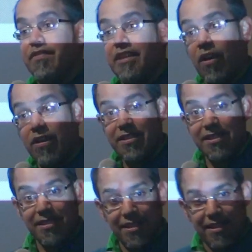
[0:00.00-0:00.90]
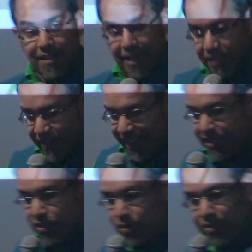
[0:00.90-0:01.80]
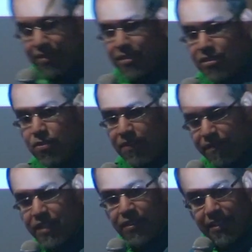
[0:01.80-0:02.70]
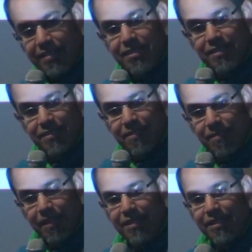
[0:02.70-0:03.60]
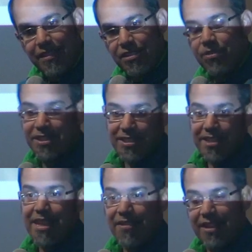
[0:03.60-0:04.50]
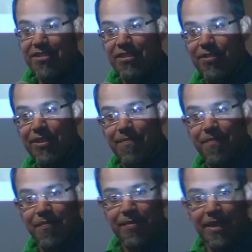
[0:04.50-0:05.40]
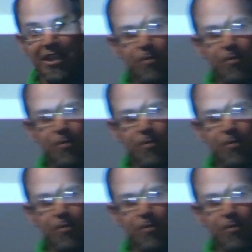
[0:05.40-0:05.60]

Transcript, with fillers: of the arts and the fact that you could you could feel this, right? You could sit down next to it, and